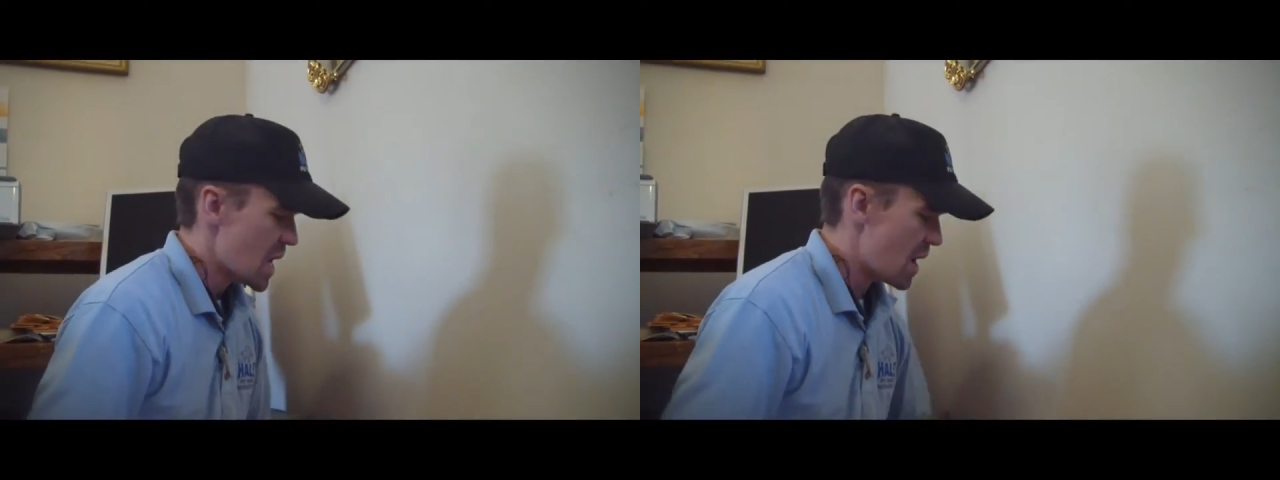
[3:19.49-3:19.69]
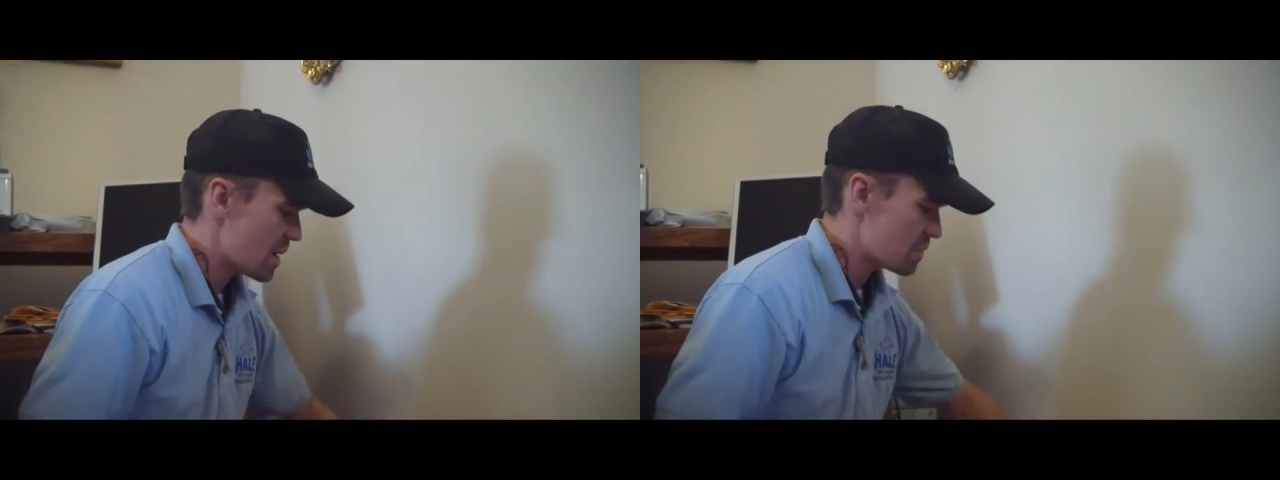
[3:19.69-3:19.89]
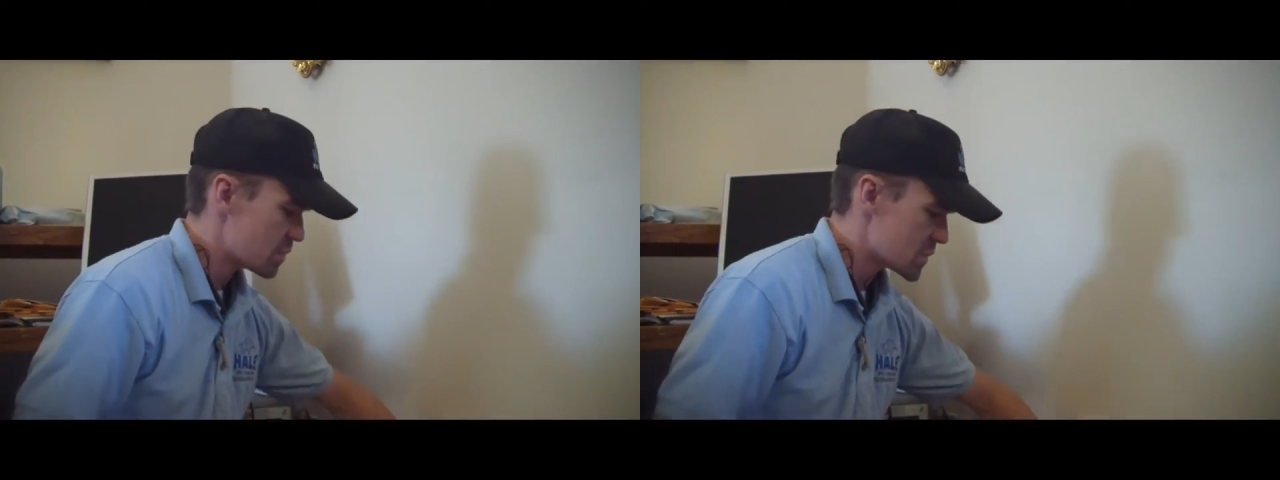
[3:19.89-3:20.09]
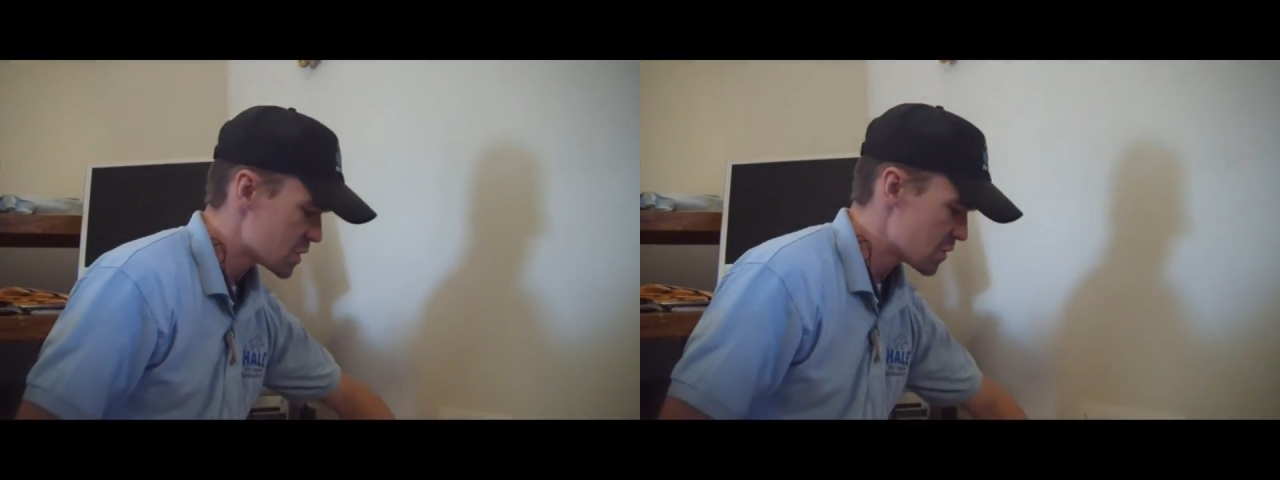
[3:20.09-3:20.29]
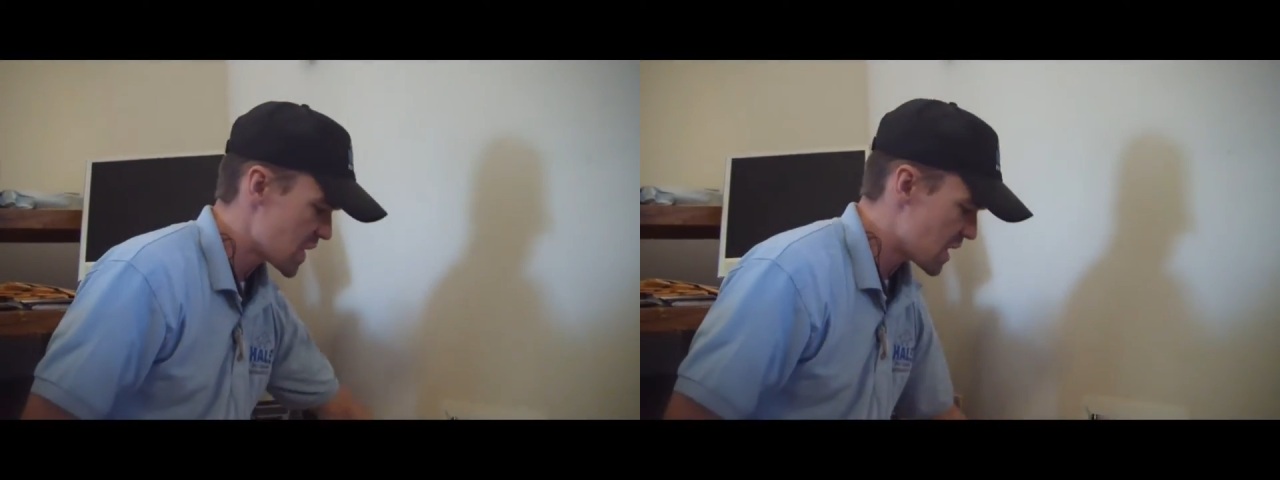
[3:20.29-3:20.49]
Um,
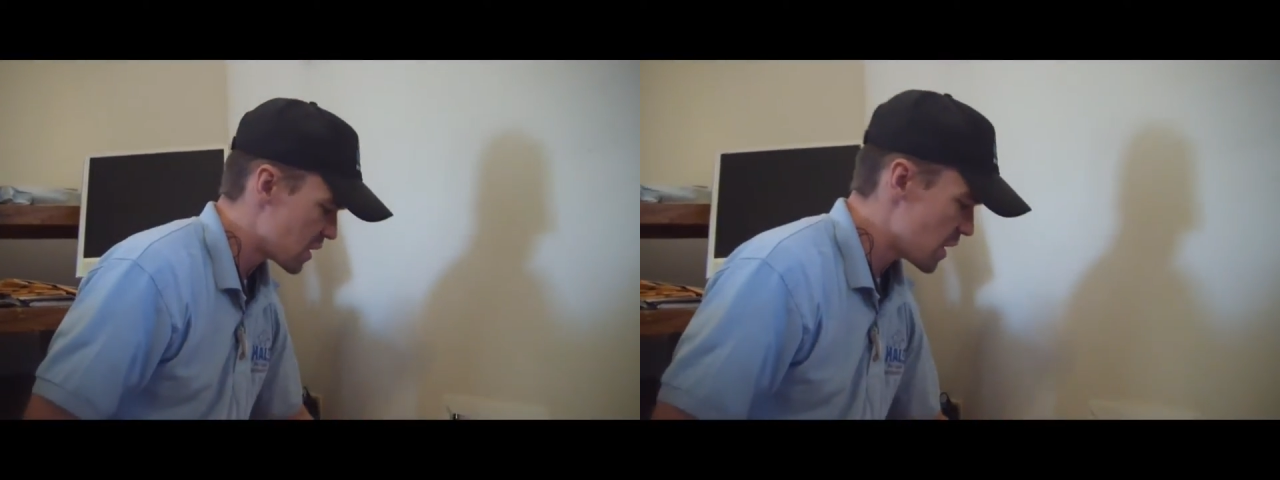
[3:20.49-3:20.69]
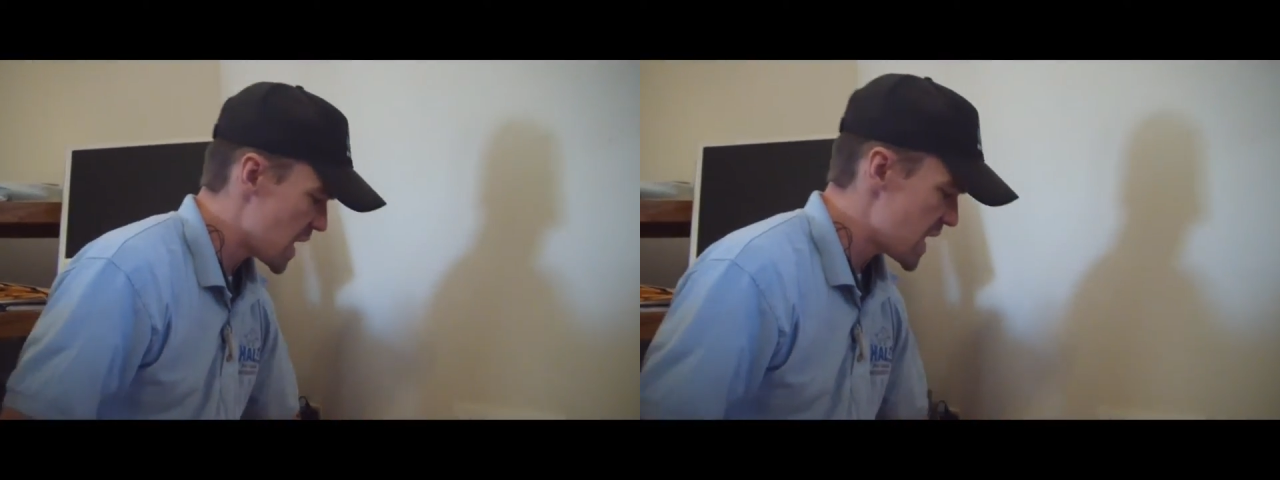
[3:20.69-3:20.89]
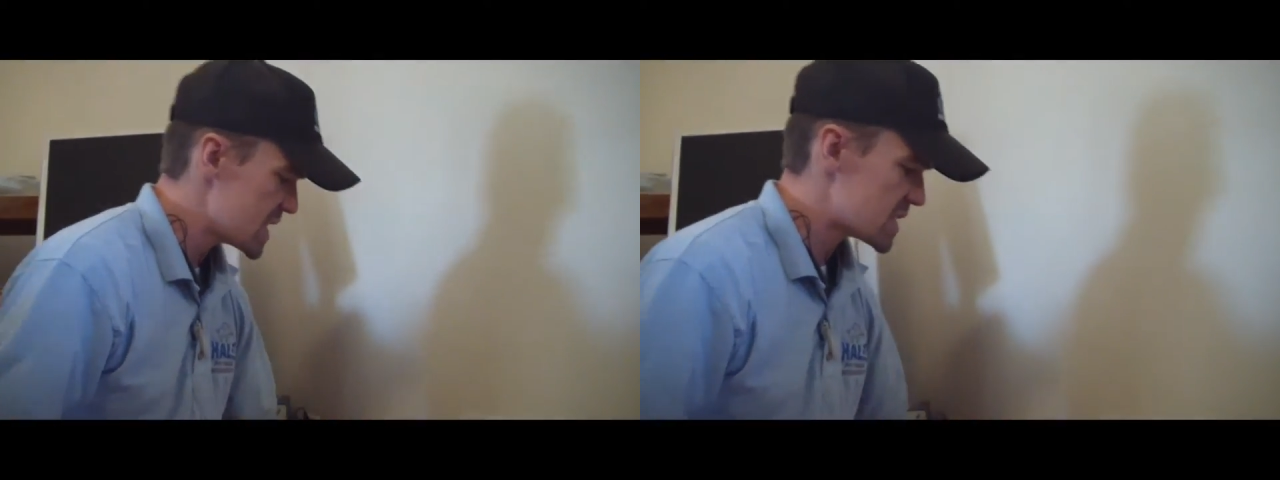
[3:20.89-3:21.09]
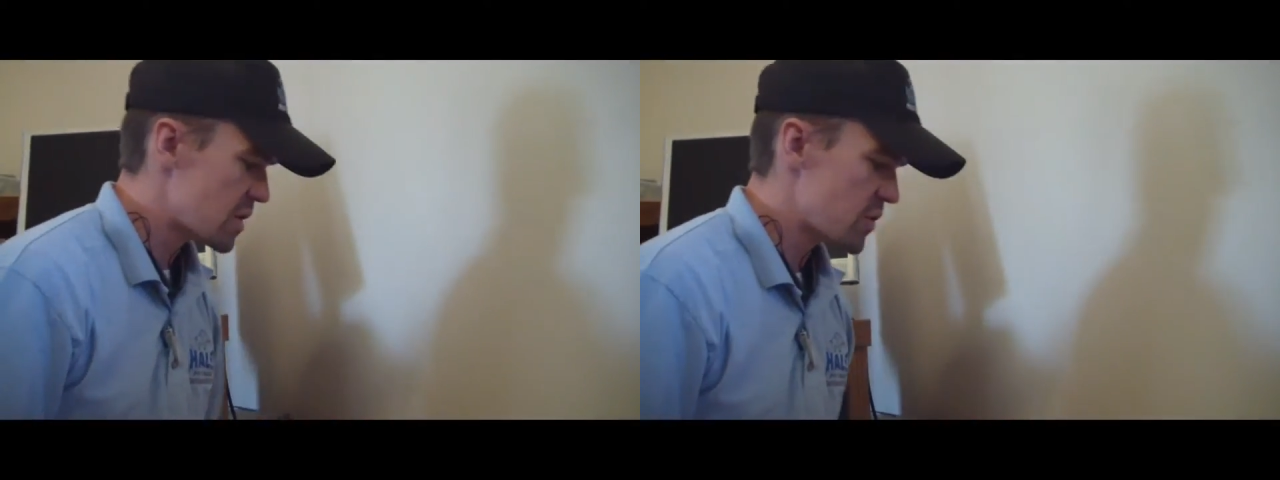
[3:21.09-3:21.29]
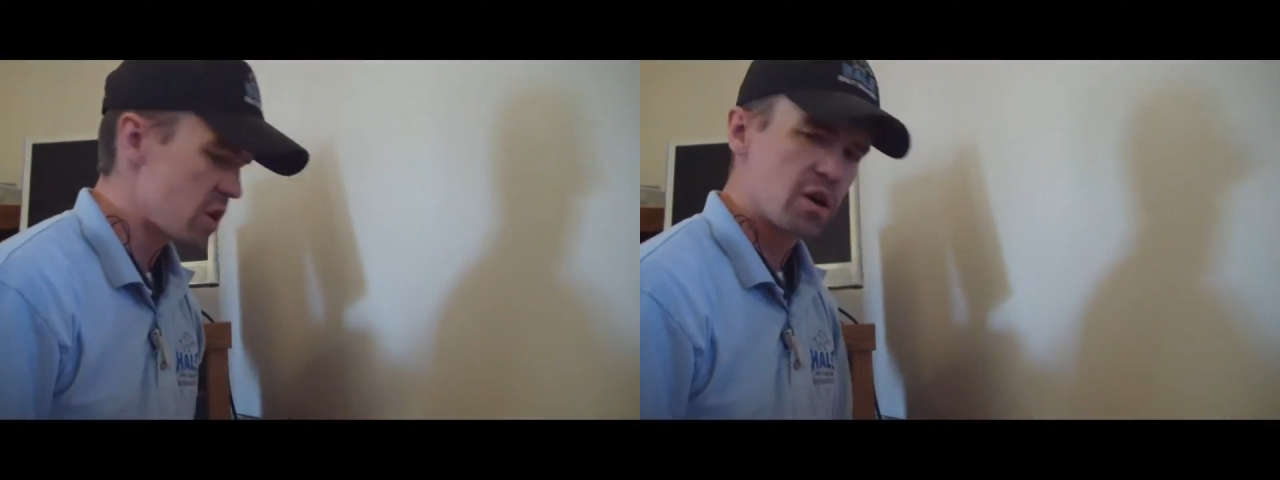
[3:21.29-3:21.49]
so that little haze
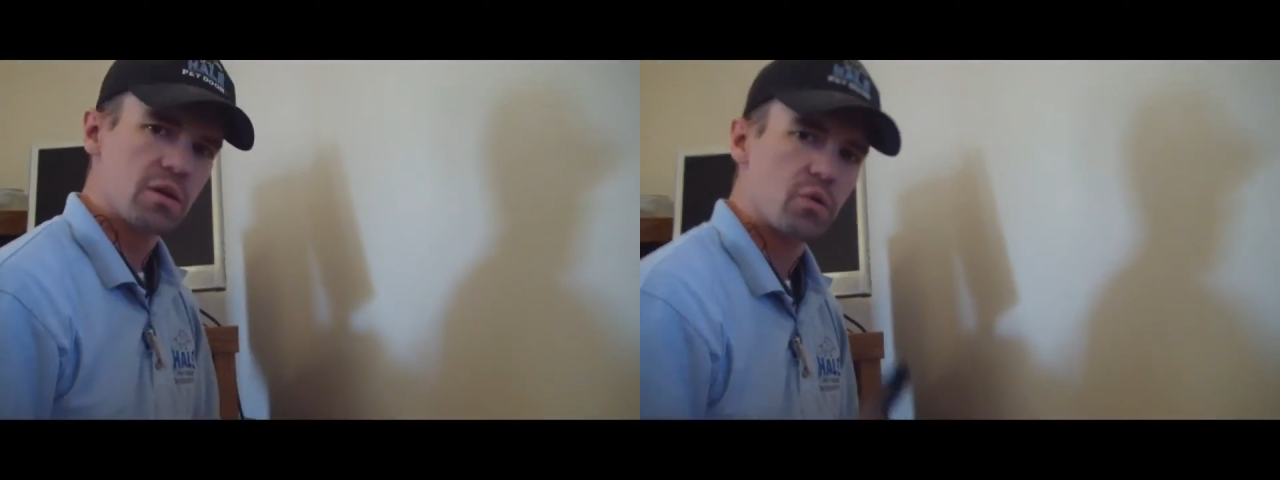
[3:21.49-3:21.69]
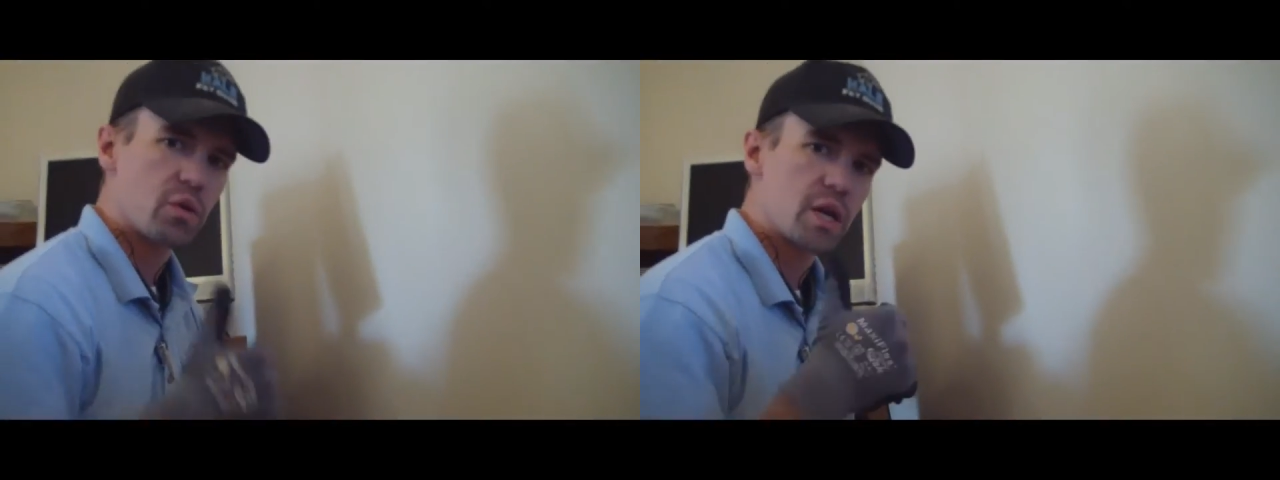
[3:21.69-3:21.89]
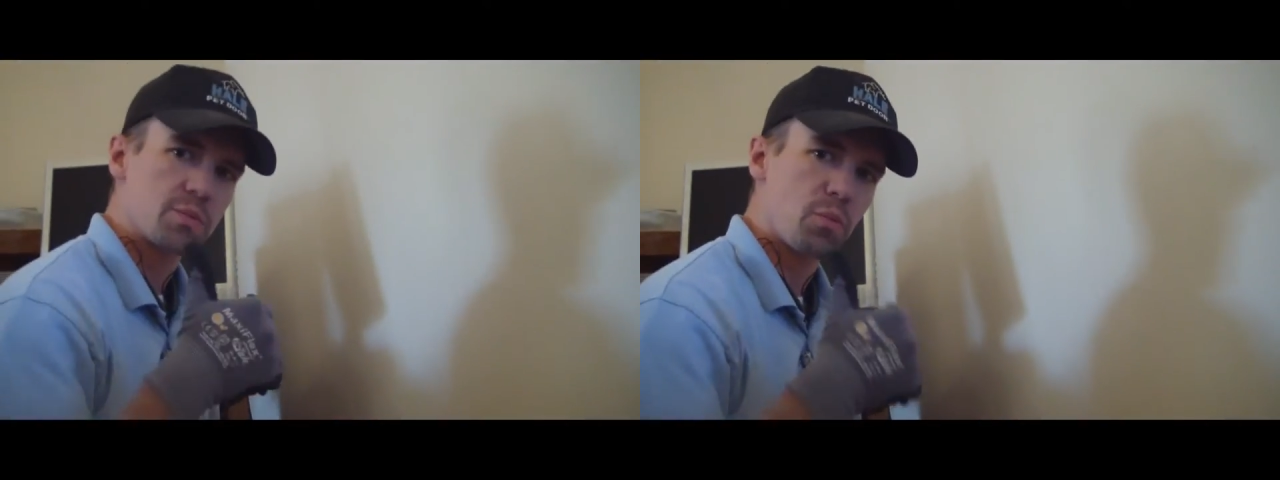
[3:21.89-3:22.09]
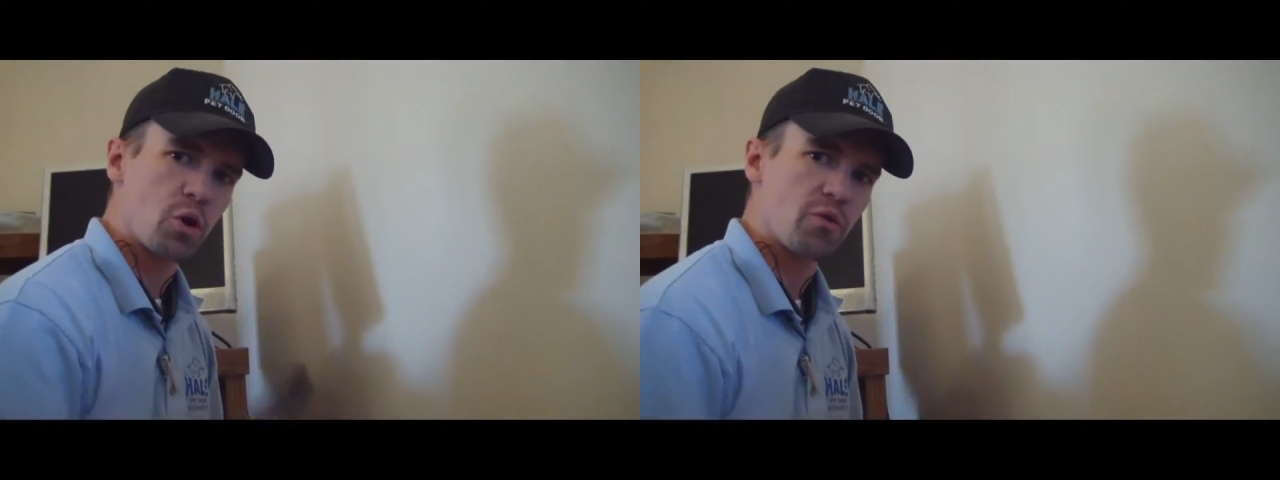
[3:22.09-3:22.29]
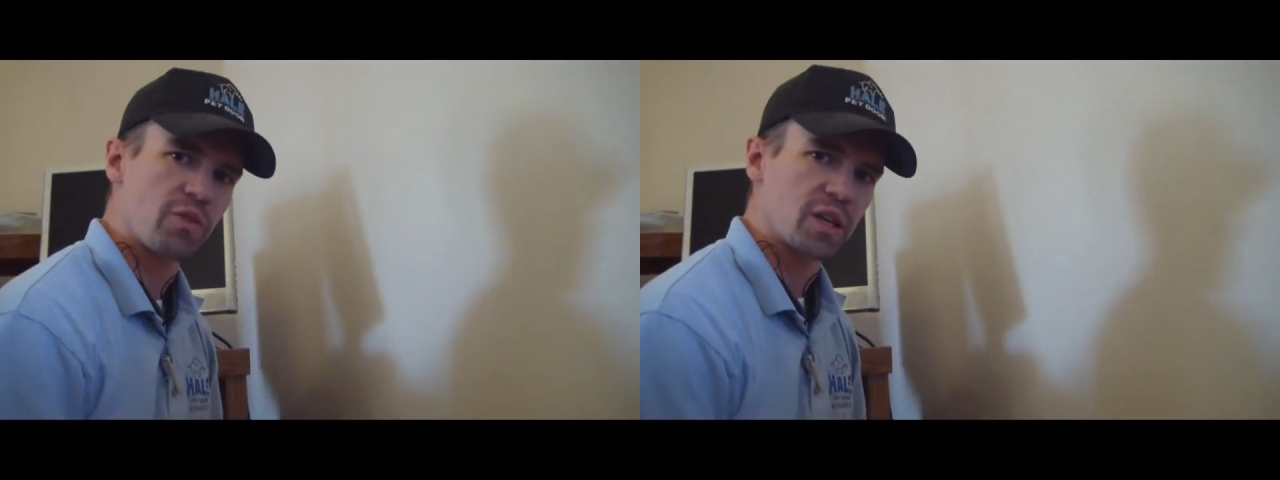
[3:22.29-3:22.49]
on there, that's
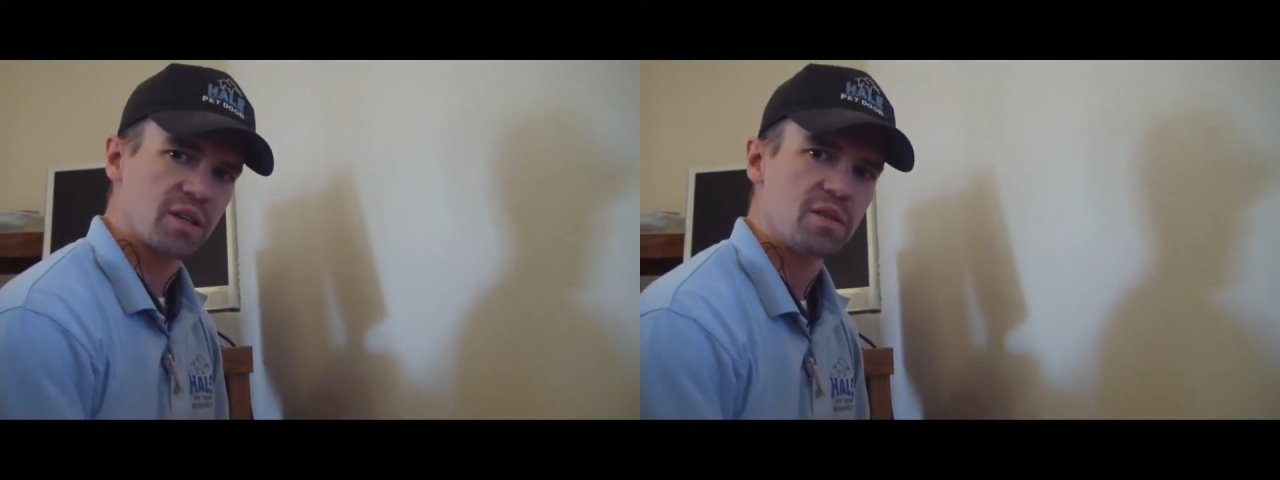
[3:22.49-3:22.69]
perfect.